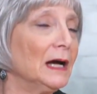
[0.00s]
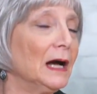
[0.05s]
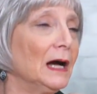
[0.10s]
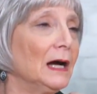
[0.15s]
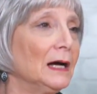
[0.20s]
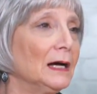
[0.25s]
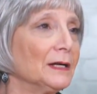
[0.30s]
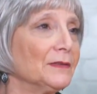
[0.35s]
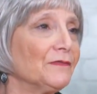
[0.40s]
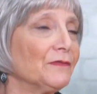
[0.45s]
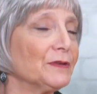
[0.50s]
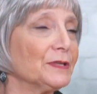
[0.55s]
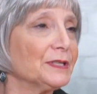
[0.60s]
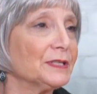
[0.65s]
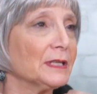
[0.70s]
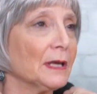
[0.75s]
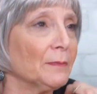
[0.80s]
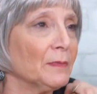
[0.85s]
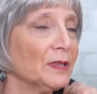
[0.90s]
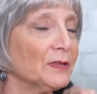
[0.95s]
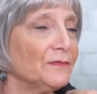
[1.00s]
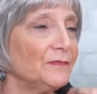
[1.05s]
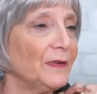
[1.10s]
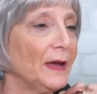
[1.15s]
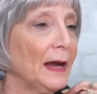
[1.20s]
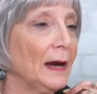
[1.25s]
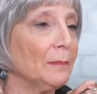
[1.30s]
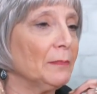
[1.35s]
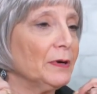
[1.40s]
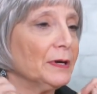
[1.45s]
uh, with some of the
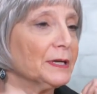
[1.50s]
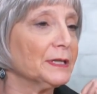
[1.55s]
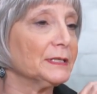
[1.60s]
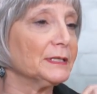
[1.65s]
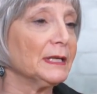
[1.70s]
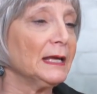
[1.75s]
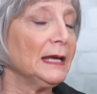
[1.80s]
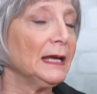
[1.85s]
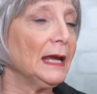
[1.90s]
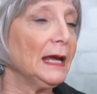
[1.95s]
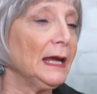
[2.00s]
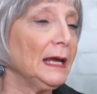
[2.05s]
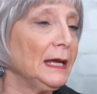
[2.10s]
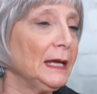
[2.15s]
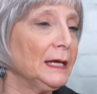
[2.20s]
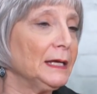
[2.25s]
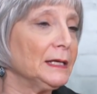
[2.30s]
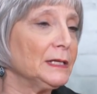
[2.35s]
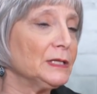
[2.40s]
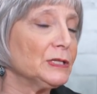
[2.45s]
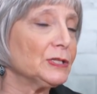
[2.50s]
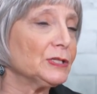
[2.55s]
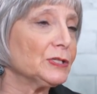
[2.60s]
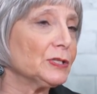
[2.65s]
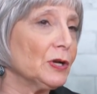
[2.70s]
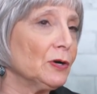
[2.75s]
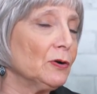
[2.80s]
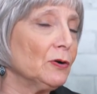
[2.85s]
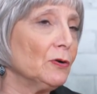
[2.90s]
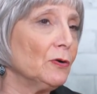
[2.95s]
fabrics, and
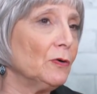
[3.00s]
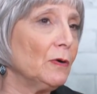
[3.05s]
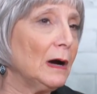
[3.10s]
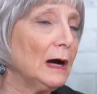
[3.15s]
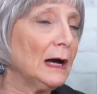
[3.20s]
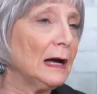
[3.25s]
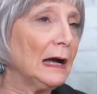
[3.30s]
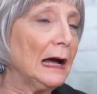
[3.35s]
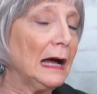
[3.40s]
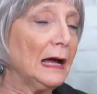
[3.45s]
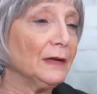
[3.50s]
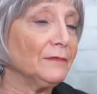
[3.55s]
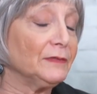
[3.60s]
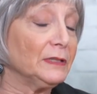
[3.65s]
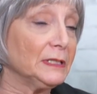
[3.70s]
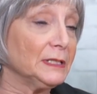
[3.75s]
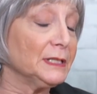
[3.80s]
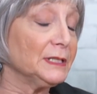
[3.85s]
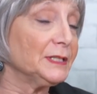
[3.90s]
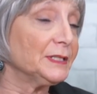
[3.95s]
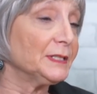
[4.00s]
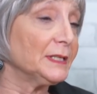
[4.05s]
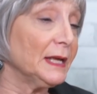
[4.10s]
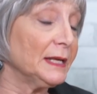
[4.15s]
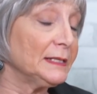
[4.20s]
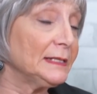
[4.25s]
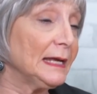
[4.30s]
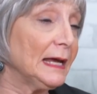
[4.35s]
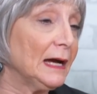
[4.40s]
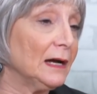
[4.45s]
so uh, I did
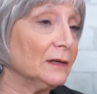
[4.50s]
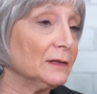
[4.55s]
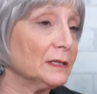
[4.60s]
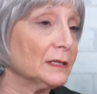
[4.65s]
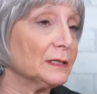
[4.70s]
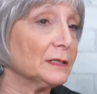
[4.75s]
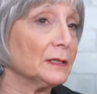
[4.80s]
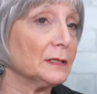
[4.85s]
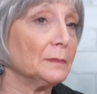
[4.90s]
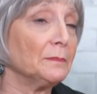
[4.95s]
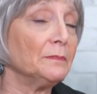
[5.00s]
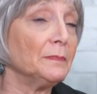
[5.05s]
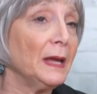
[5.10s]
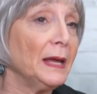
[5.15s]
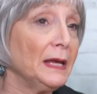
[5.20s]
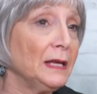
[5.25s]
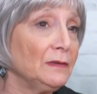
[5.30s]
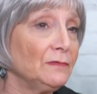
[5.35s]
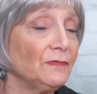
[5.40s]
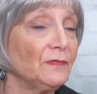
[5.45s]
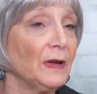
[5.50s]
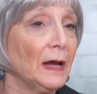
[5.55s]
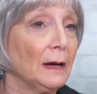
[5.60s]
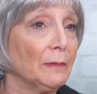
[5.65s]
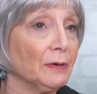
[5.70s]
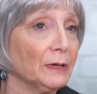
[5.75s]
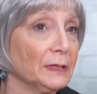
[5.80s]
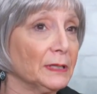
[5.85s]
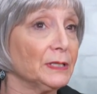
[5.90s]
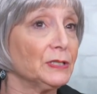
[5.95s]
send out the main
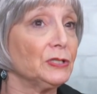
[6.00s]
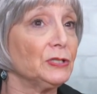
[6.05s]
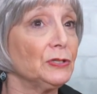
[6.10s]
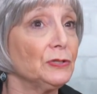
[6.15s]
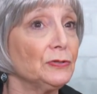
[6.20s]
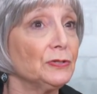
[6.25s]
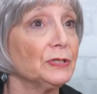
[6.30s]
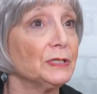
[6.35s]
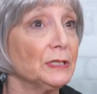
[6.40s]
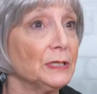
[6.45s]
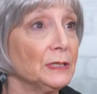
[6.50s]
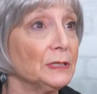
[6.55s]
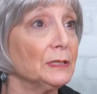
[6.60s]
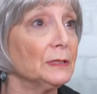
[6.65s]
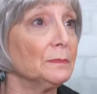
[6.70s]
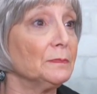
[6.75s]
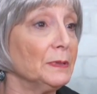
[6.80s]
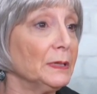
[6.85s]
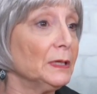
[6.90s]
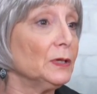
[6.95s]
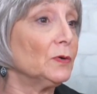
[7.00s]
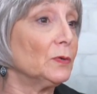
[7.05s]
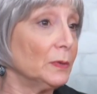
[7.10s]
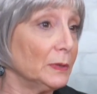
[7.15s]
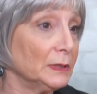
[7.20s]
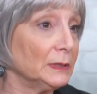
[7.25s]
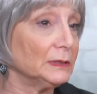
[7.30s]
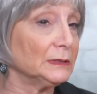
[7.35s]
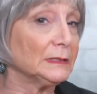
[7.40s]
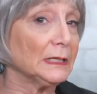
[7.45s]
fabric that's used in the big
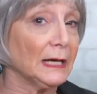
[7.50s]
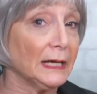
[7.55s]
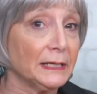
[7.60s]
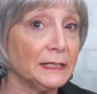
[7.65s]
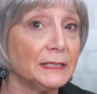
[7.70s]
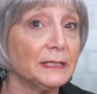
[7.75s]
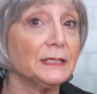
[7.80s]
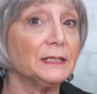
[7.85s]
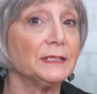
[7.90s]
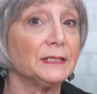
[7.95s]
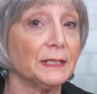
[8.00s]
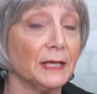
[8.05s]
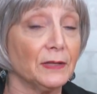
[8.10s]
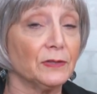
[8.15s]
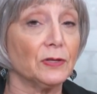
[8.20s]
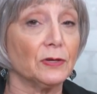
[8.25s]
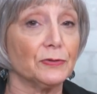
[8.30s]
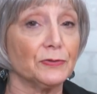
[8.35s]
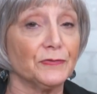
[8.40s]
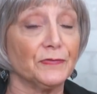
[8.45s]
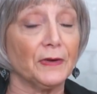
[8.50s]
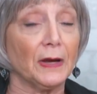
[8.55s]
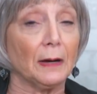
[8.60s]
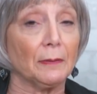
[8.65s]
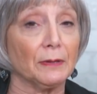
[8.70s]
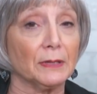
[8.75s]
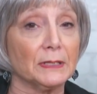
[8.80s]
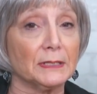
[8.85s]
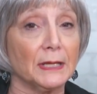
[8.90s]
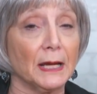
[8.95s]
quilt. I did send those
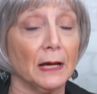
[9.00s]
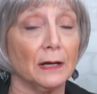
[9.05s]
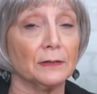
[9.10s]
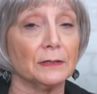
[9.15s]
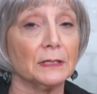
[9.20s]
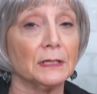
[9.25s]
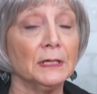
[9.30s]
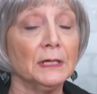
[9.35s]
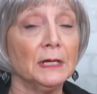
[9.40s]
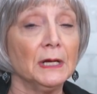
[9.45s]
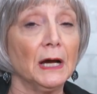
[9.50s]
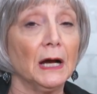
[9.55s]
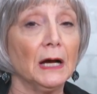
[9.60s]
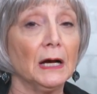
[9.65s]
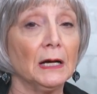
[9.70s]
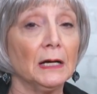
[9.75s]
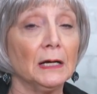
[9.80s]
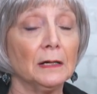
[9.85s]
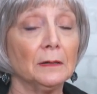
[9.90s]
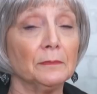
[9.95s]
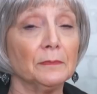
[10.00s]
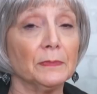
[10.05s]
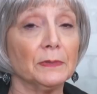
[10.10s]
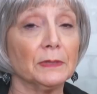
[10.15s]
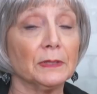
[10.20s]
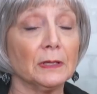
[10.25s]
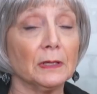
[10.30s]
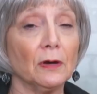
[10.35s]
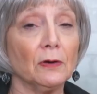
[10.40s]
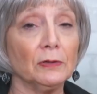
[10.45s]
fabrics out. Um,
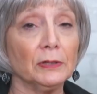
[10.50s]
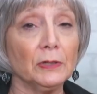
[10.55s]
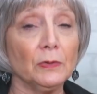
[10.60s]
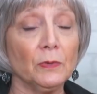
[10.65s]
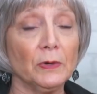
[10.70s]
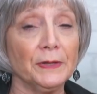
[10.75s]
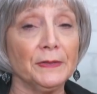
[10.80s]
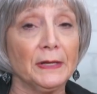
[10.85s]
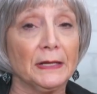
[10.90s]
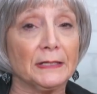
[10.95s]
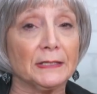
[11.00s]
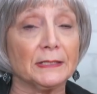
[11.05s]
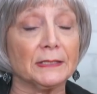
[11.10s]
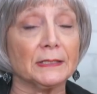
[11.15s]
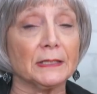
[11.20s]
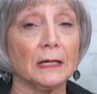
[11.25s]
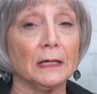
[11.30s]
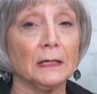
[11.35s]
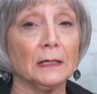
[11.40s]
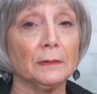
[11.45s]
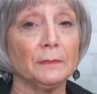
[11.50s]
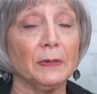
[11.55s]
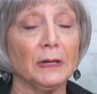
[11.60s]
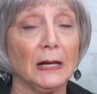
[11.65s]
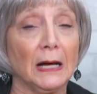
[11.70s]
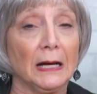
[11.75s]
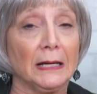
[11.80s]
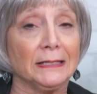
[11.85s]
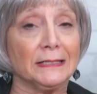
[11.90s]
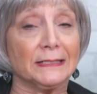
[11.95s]
the only one that's uh,
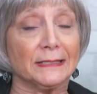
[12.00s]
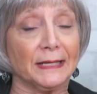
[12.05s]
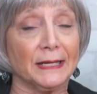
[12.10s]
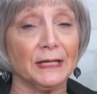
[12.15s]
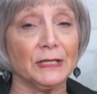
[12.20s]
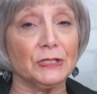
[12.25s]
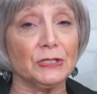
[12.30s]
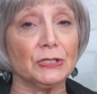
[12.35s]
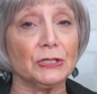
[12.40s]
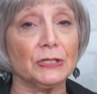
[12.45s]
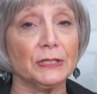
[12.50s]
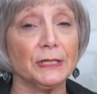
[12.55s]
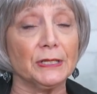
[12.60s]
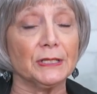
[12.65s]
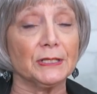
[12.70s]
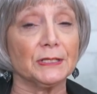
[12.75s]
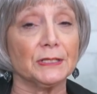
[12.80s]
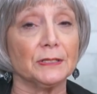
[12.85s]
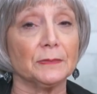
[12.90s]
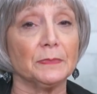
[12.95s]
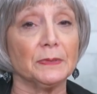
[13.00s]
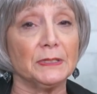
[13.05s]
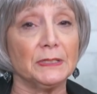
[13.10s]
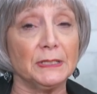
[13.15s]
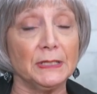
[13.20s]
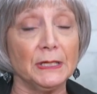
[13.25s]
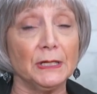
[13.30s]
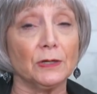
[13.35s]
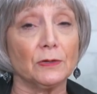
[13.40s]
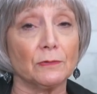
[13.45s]
behind schedule is the
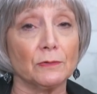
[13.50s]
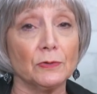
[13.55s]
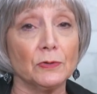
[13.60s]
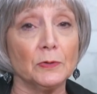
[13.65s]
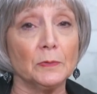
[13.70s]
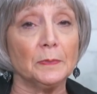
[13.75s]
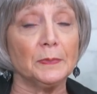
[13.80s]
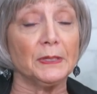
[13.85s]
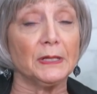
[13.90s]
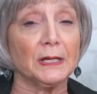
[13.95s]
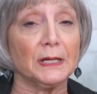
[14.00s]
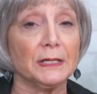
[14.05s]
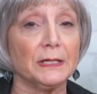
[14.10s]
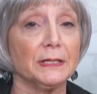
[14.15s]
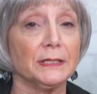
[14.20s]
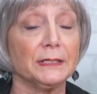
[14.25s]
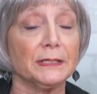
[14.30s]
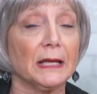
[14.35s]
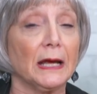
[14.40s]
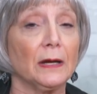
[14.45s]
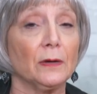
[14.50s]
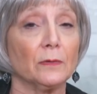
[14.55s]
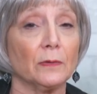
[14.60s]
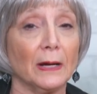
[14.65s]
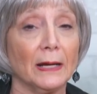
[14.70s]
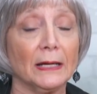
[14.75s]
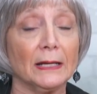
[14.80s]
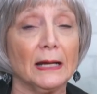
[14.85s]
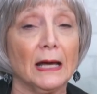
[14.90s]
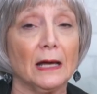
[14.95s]
boutique group because I
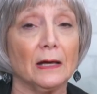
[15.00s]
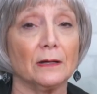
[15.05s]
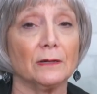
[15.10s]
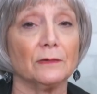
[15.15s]
ran out